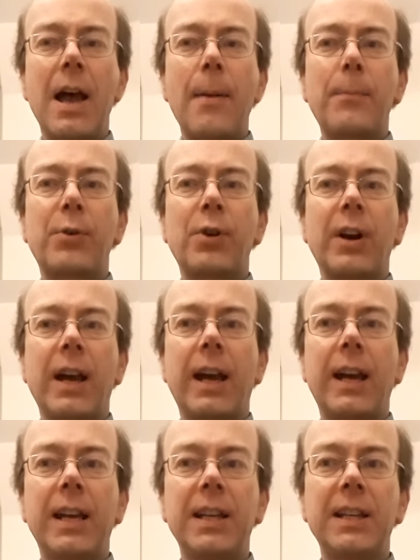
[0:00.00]

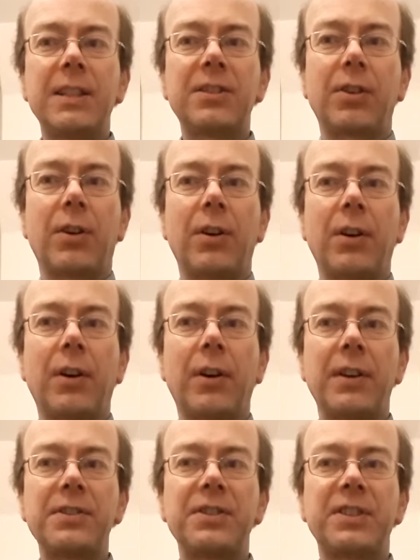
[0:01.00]
Praise
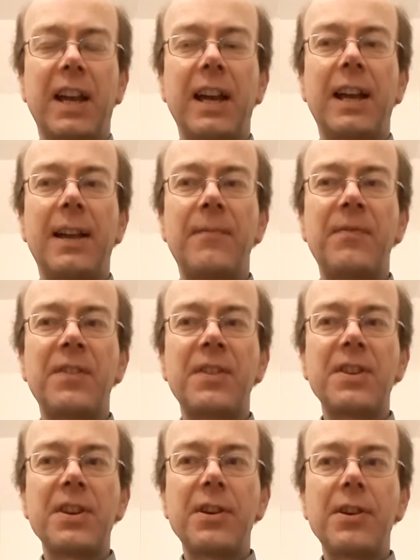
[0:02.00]
God,
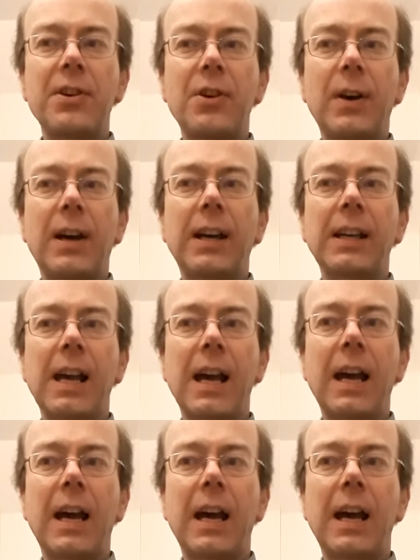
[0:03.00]
send you a
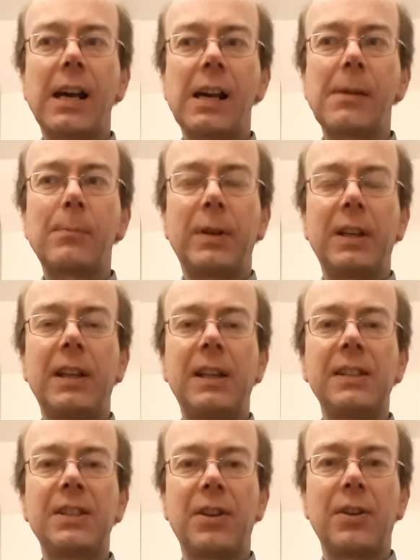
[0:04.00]

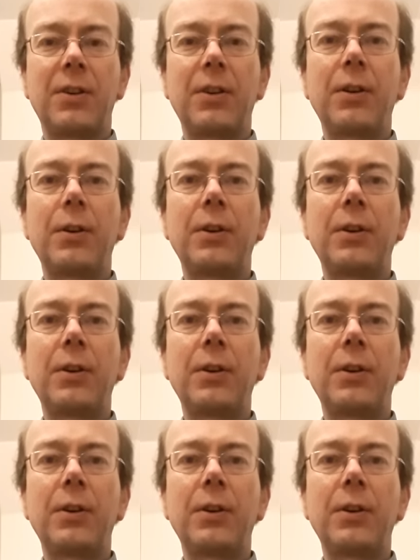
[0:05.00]
happy new